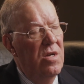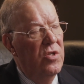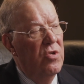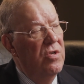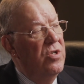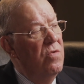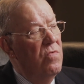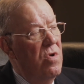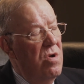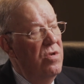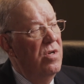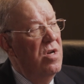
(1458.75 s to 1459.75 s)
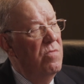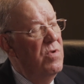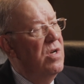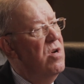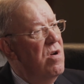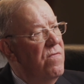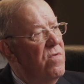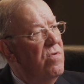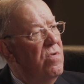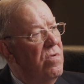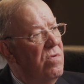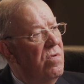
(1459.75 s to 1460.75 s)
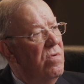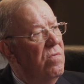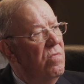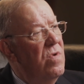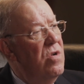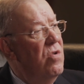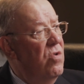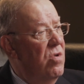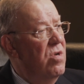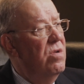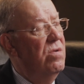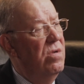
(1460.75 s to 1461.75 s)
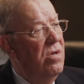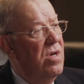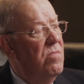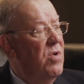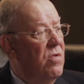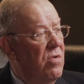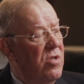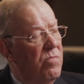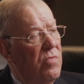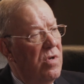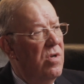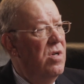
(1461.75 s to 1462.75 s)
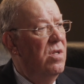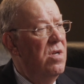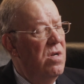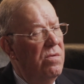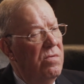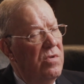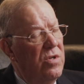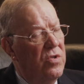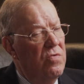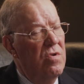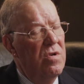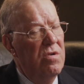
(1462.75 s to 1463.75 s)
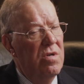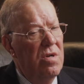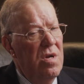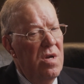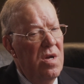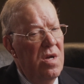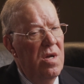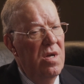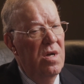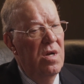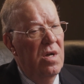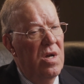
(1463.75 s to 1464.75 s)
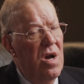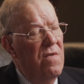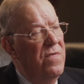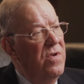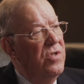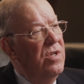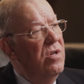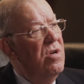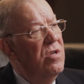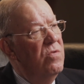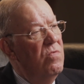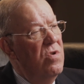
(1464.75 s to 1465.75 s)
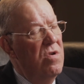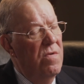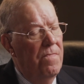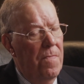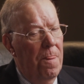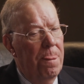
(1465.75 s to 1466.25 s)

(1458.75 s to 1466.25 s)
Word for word: So I said, Ron, you got to be careful where you're looking. You come across a book like that, it'll destroy your confidence in God's word.